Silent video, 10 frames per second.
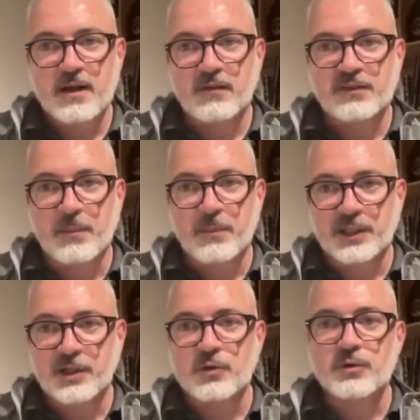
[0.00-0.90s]
of
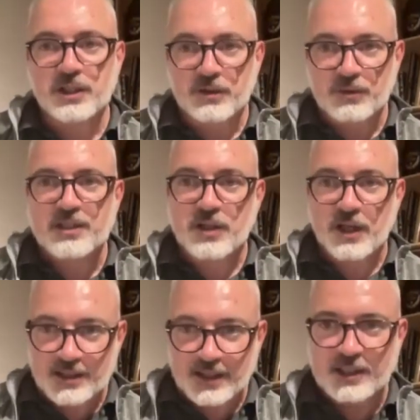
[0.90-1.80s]
Tempranillo,
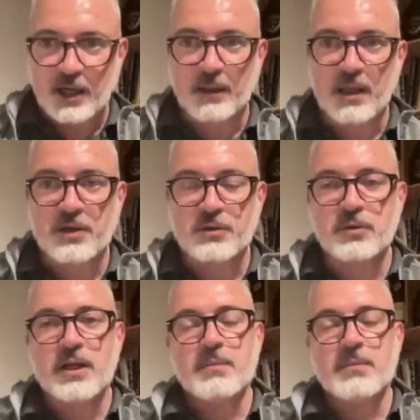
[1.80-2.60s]
is coming through.